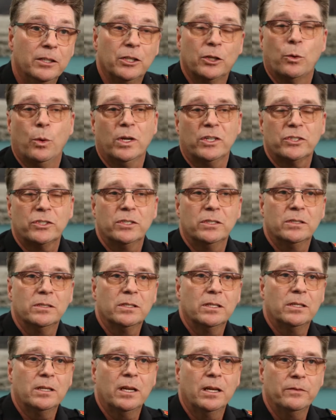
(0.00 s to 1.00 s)
the questions
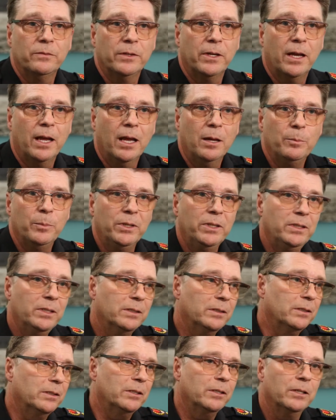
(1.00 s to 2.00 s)
that have happened,
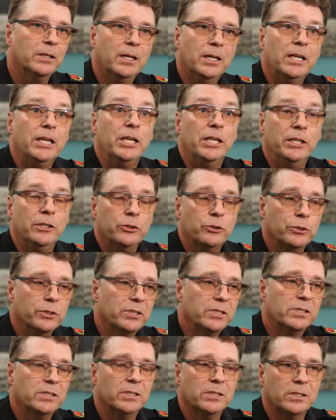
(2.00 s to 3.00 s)
and their
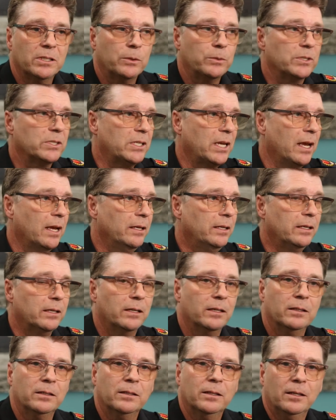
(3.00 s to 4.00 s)
interest is outstanding,